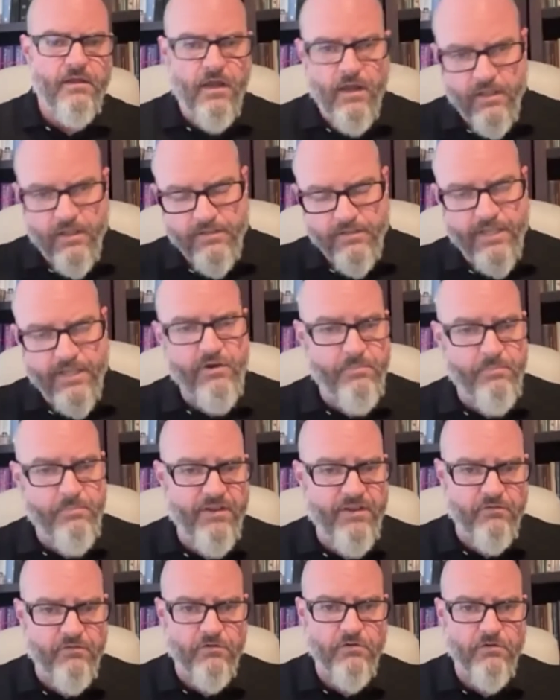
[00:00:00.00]
uh, Larry
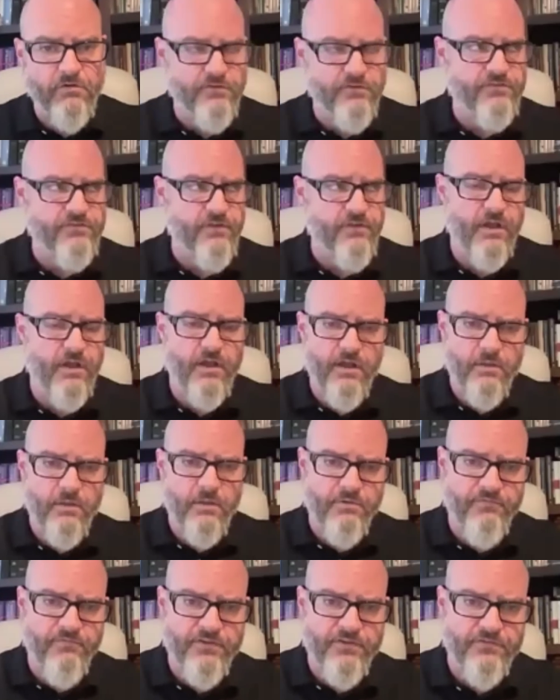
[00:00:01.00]
Pettigrew, who's a uh,
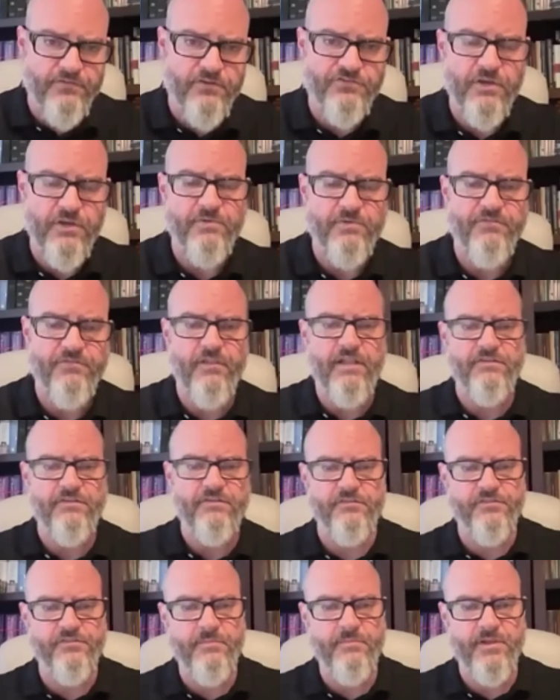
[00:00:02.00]
professor at Shepherd's Theological
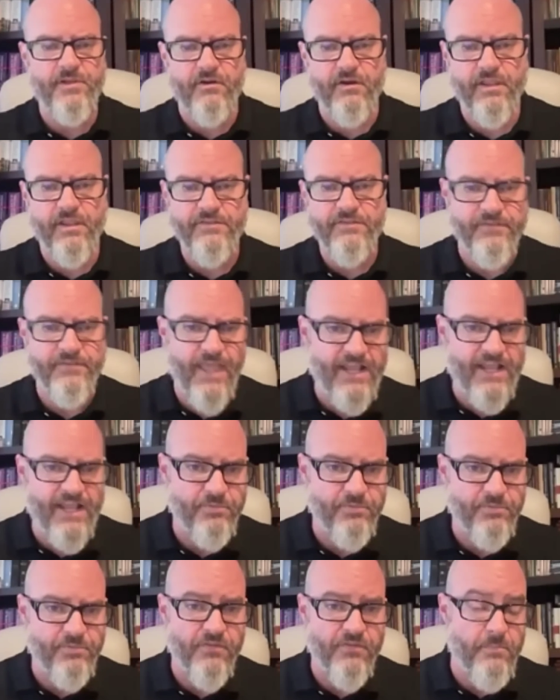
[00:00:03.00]
Seminary, he's an
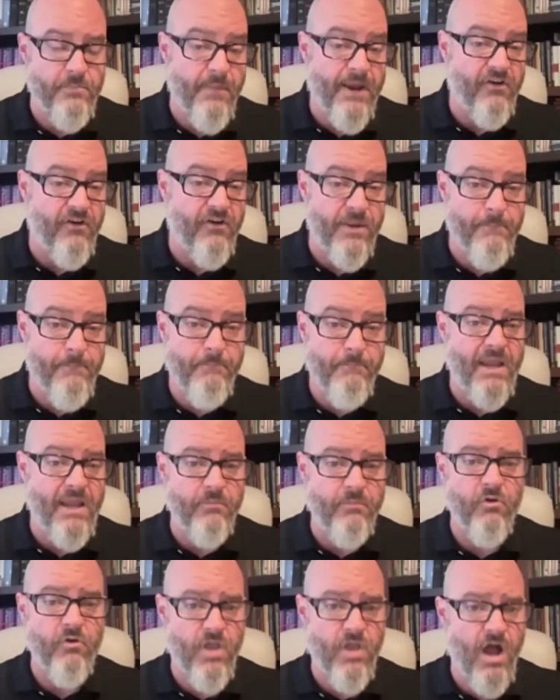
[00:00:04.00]
expert on the American
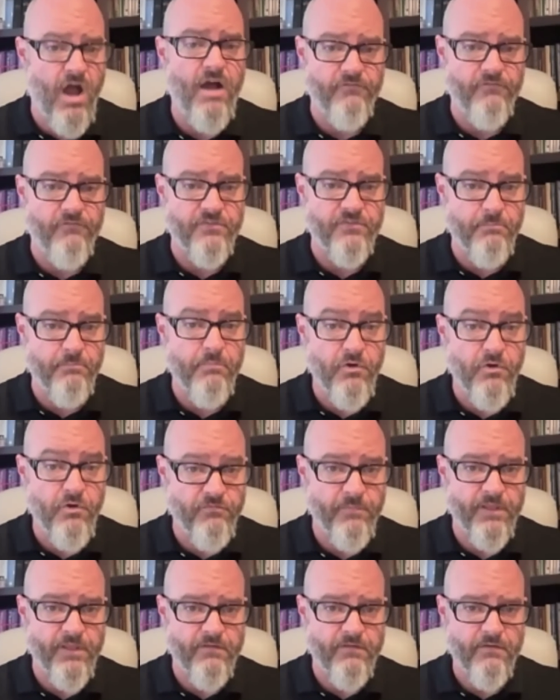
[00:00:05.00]
Bible Conference
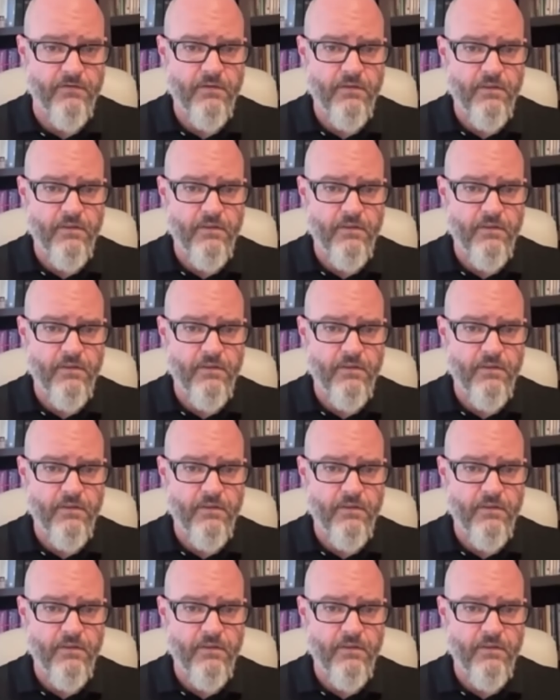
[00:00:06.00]
movement,